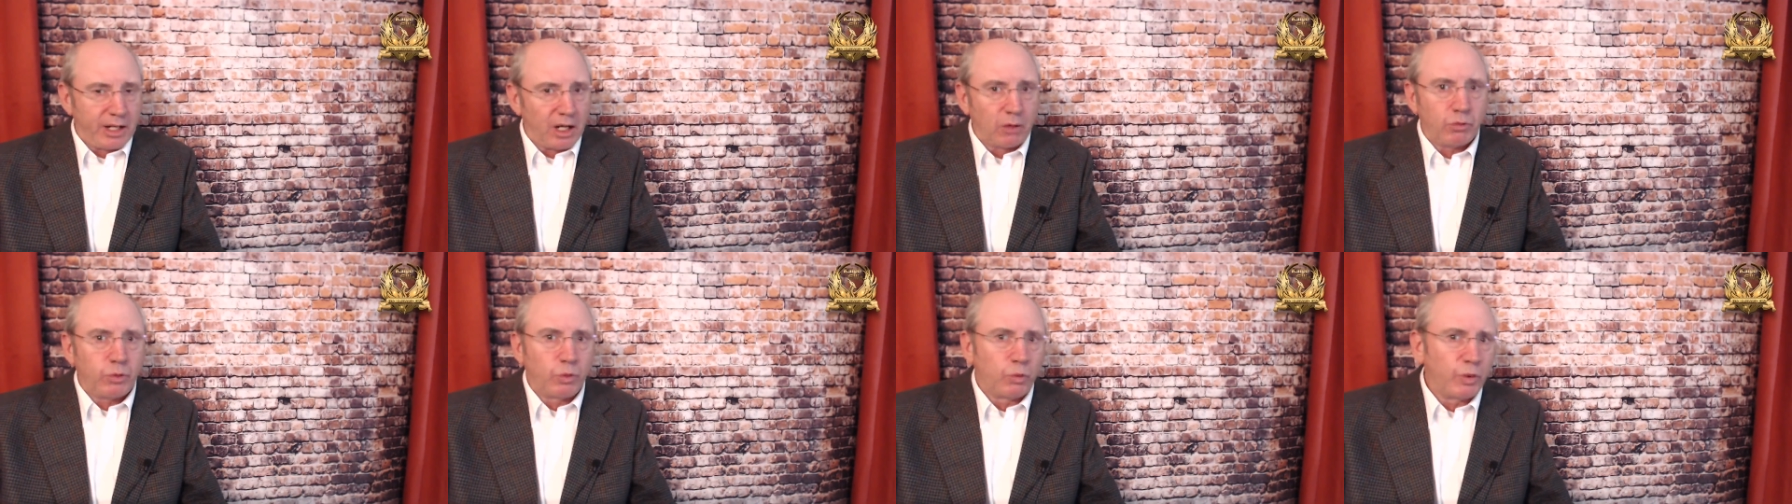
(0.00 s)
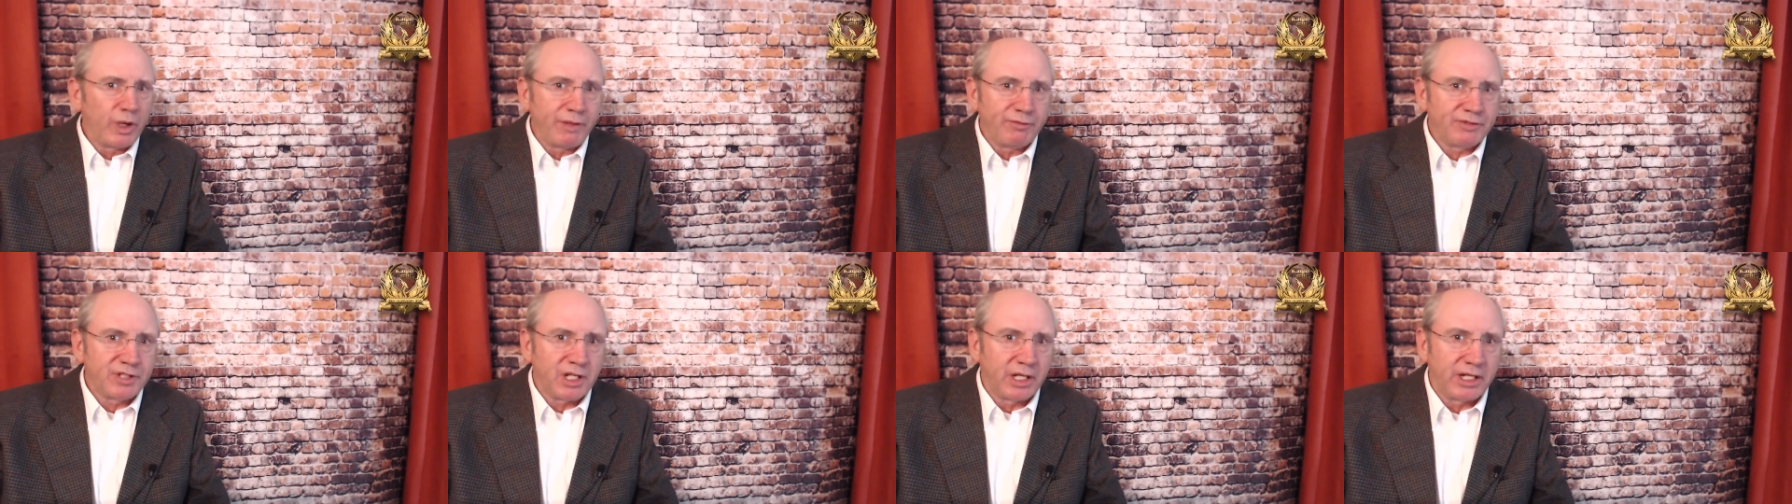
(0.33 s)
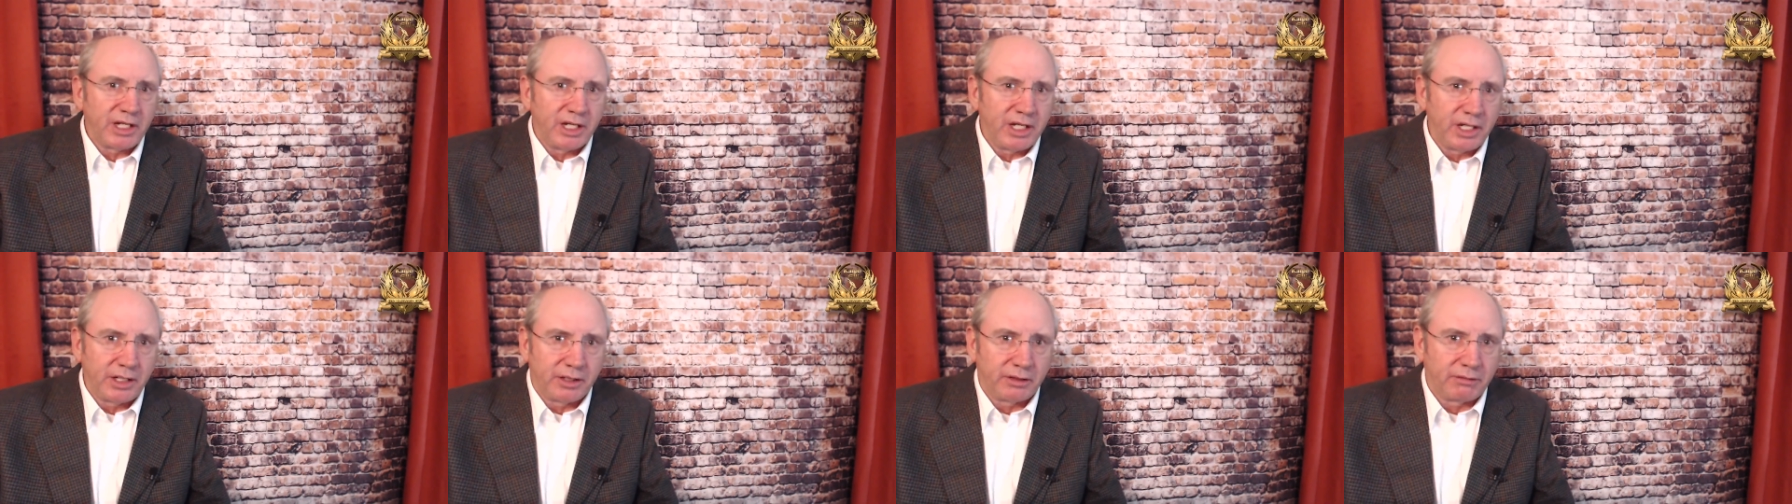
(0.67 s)
Uh, we've done
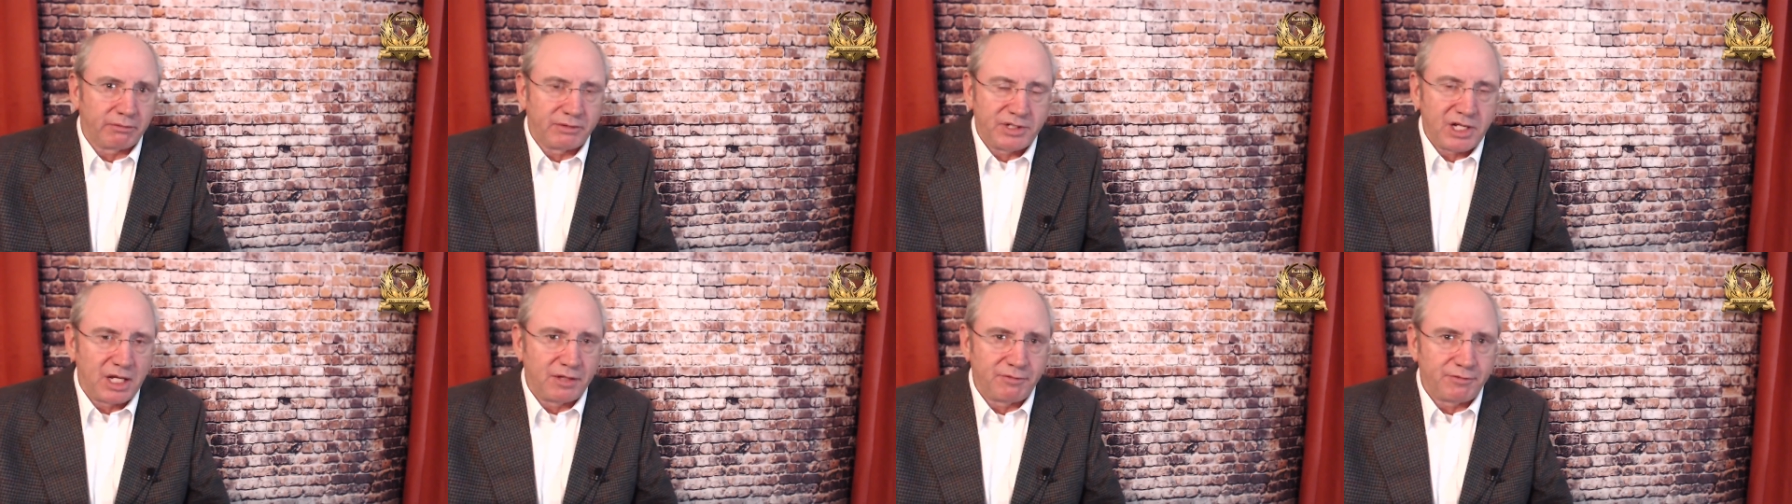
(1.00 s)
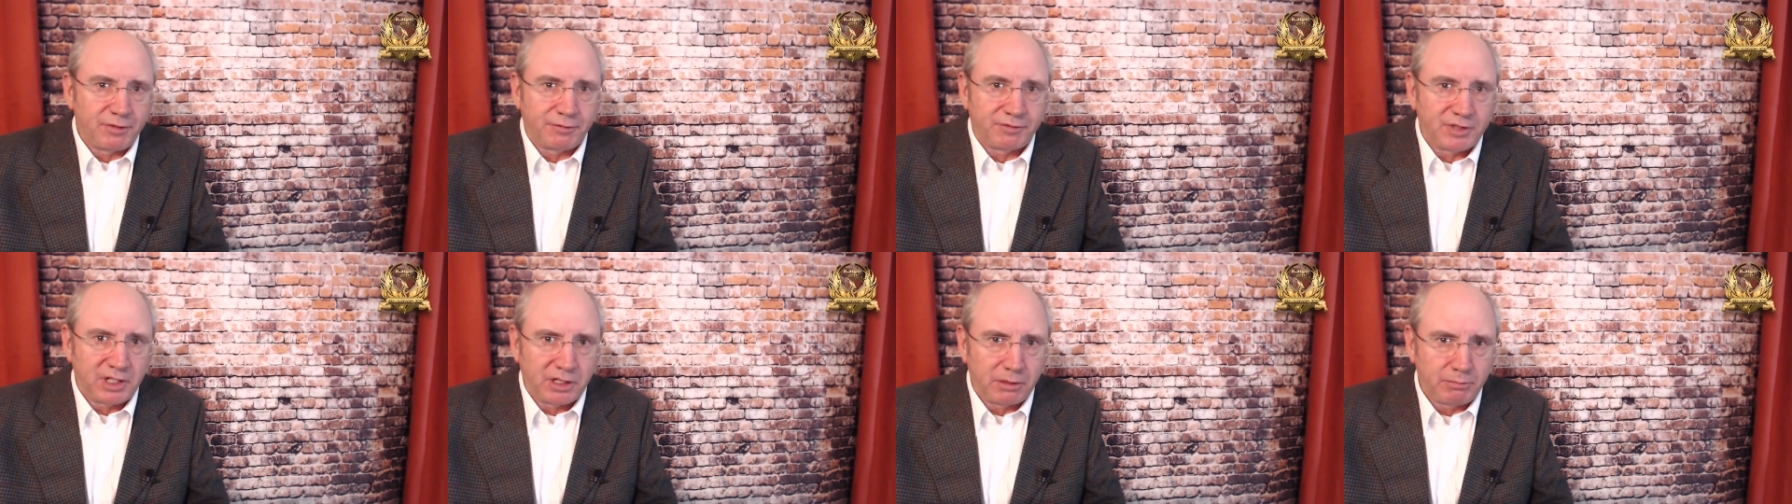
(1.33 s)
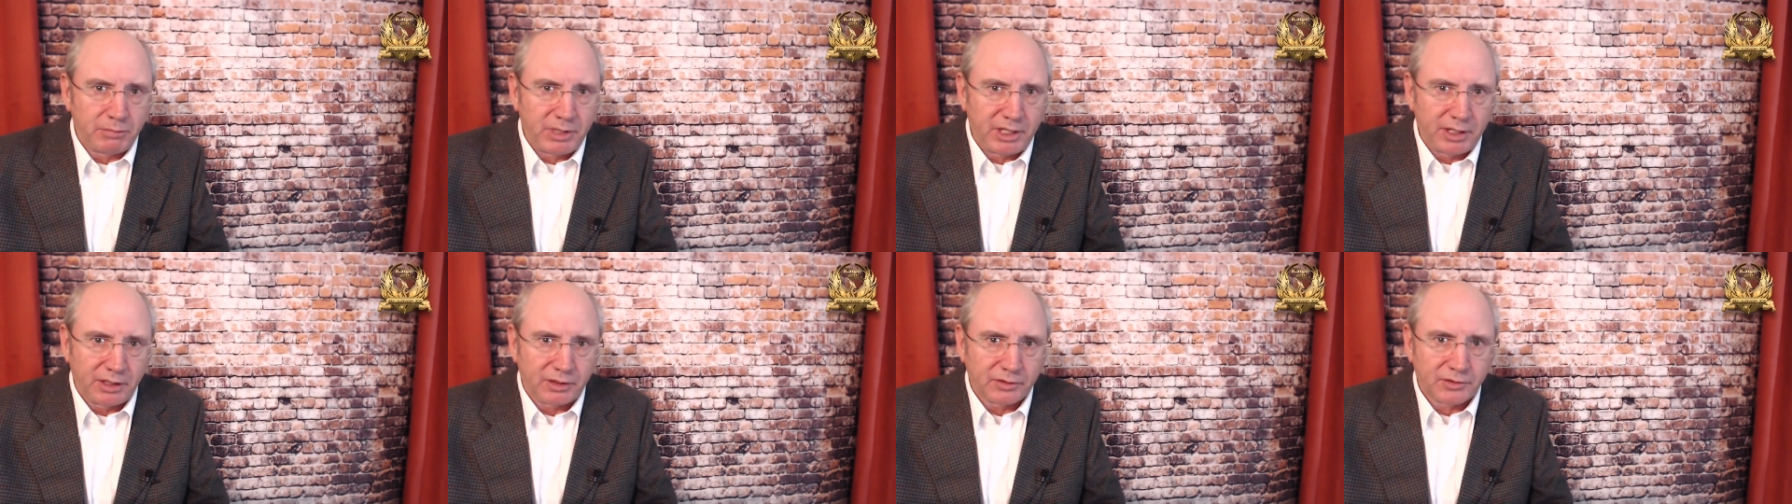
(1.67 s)
it in 10, 15
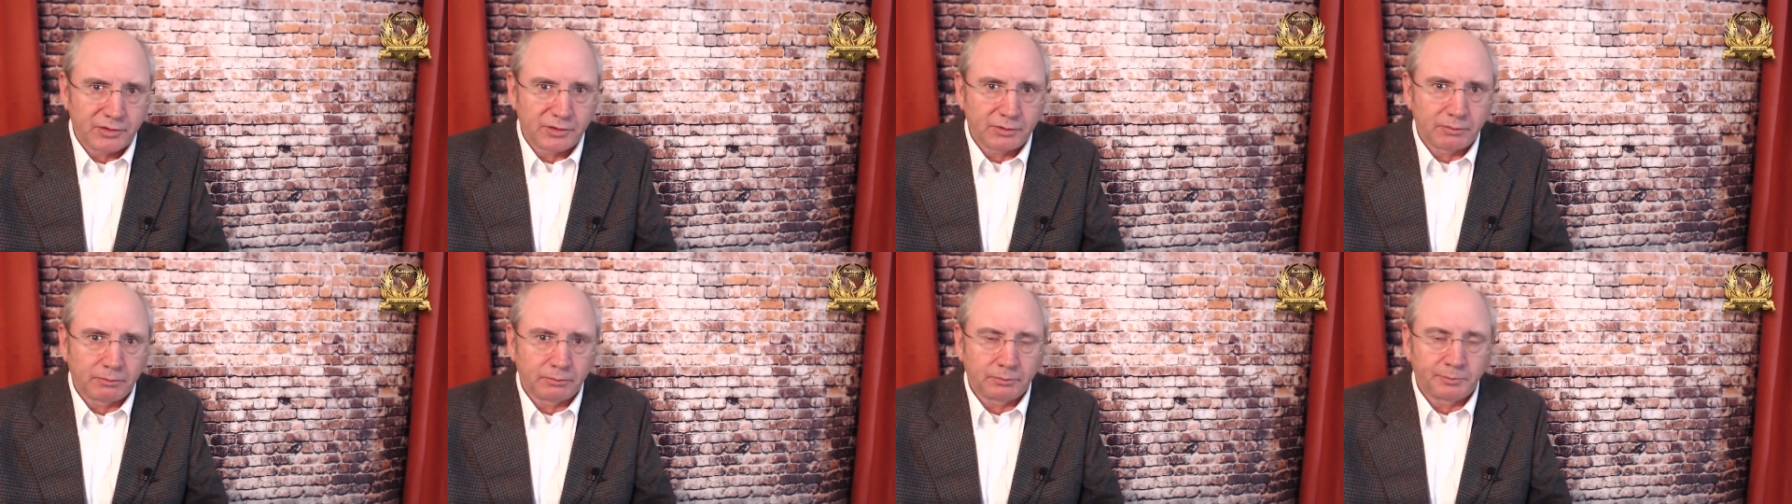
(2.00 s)
minutes.